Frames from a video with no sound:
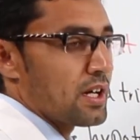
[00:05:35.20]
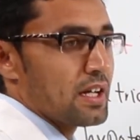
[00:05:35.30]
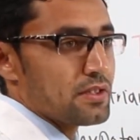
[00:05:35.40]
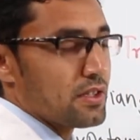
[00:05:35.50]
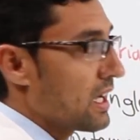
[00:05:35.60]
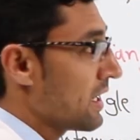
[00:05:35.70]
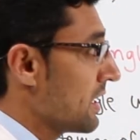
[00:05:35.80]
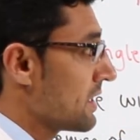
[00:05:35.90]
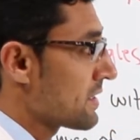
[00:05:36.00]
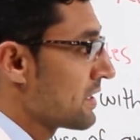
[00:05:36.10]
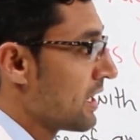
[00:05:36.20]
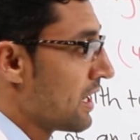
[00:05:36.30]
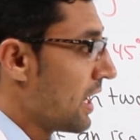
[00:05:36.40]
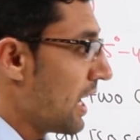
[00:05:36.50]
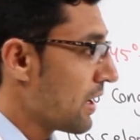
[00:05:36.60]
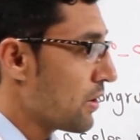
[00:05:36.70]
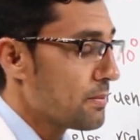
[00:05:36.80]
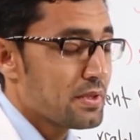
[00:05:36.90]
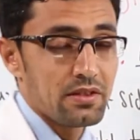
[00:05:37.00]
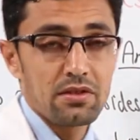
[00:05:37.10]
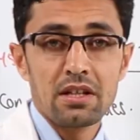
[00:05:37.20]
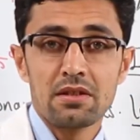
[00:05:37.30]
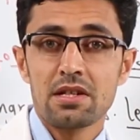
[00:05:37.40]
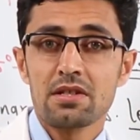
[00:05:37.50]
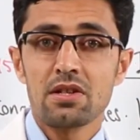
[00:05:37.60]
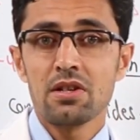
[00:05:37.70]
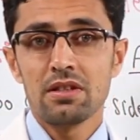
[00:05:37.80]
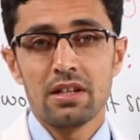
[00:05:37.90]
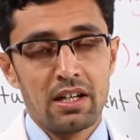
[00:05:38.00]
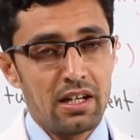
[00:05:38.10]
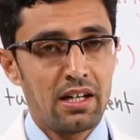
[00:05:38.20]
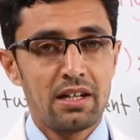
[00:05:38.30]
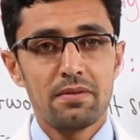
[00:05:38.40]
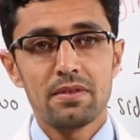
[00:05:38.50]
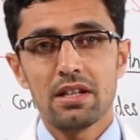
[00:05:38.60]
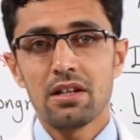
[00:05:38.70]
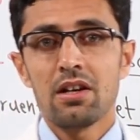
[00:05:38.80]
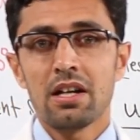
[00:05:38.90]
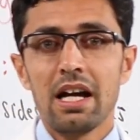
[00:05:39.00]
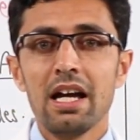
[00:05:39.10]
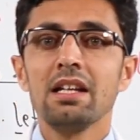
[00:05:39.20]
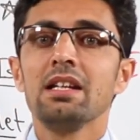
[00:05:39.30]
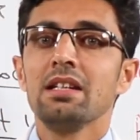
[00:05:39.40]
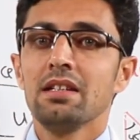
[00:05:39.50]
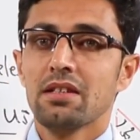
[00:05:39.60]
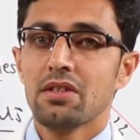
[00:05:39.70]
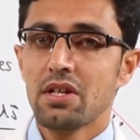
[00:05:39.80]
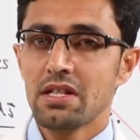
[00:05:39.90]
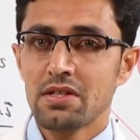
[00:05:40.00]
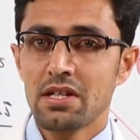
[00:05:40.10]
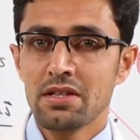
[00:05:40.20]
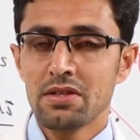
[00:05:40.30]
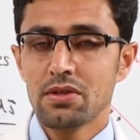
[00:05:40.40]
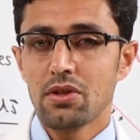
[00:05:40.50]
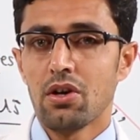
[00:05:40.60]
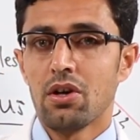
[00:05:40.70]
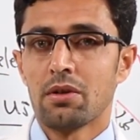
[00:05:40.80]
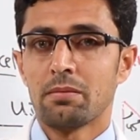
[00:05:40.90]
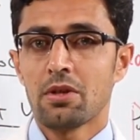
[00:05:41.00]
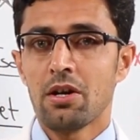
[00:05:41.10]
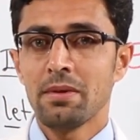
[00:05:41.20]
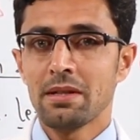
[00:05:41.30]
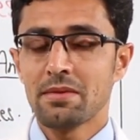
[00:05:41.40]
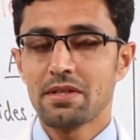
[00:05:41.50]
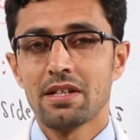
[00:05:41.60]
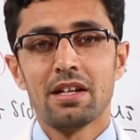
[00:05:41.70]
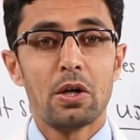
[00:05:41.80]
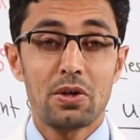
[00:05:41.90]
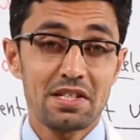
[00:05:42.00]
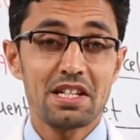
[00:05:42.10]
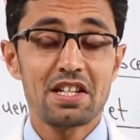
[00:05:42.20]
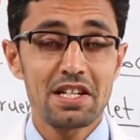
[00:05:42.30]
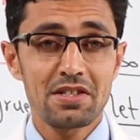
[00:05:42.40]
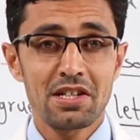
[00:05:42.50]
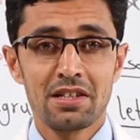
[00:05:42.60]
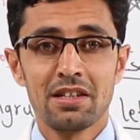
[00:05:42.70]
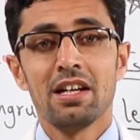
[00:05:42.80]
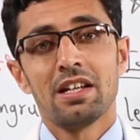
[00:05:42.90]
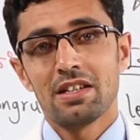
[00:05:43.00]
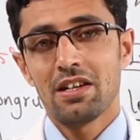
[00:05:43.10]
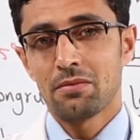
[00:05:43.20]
right triangles. I hope that you understood. And if there are any questions or problems or suggestions, they are